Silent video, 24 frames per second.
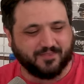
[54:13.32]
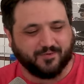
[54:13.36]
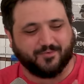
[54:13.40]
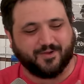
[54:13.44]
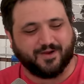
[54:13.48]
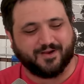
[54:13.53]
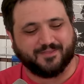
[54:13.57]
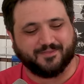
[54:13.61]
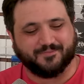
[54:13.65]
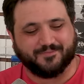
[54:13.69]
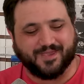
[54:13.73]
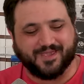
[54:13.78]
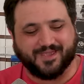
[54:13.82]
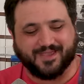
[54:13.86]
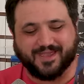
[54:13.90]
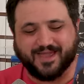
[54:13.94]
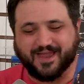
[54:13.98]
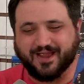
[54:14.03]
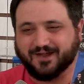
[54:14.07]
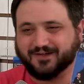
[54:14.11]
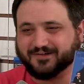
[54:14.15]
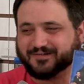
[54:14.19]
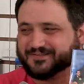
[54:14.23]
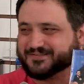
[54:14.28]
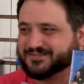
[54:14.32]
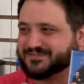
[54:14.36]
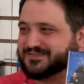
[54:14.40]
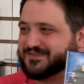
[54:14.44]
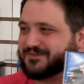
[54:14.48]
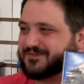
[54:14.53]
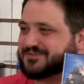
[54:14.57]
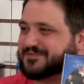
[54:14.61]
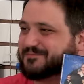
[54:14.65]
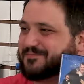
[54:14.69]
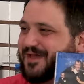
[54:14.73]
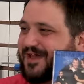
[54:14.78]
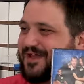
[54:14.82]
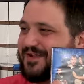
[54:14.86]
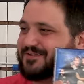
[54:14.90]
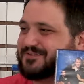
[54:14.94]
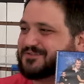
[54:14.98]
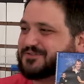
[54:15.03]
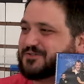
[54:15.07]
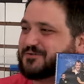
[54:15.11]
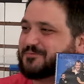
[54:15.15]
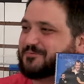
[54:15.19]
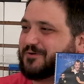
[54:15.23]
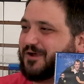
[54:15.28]
one of the main characters. So it's about
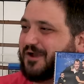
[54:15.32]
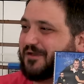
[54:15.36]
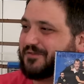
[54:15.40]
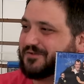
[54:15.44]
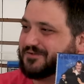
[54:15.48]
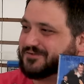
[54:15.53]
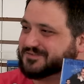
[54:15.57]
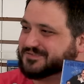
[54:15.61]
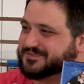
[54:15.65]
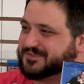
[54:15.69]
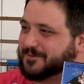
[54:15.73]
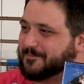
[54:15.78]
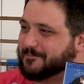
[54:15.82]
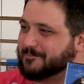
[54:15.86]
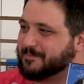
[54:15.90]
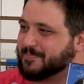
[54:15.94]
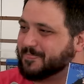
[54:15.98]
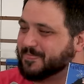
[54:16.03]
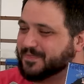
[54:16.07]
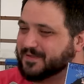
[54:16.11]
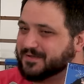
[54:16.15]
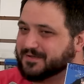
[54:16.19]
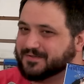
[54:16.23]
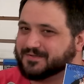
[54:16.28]
two brothers. Uh-huh.